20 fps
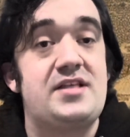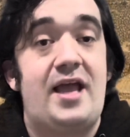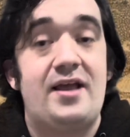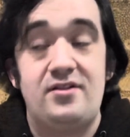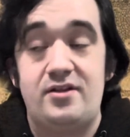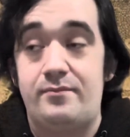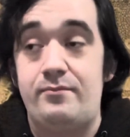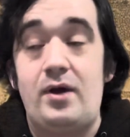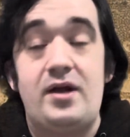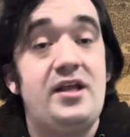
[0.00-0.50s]

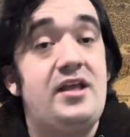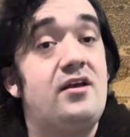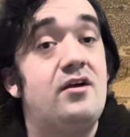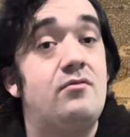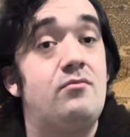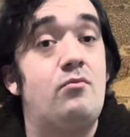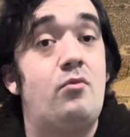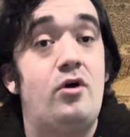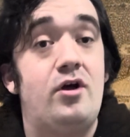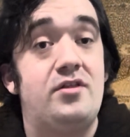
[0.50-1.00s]
the money
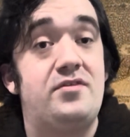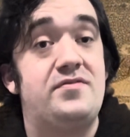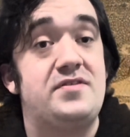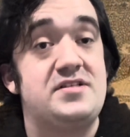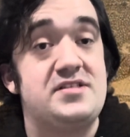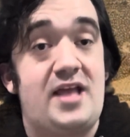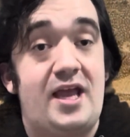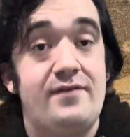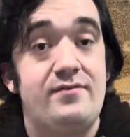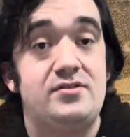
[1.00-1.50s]
worth for
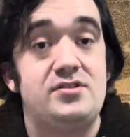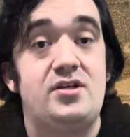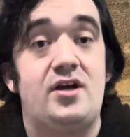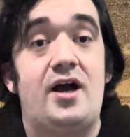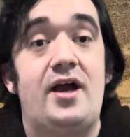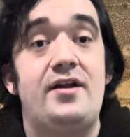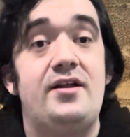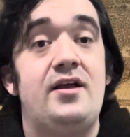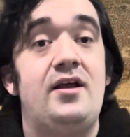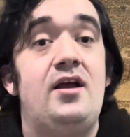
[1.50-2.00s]

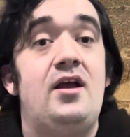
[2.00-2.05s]
Skaventide